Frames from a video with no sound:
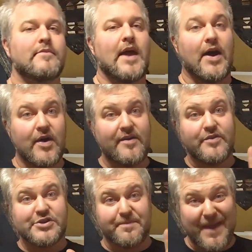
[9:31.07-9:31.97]

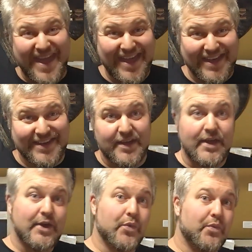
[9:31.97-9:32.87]
However, Japan,
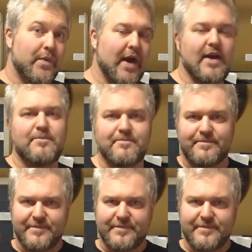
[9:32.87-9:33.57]
and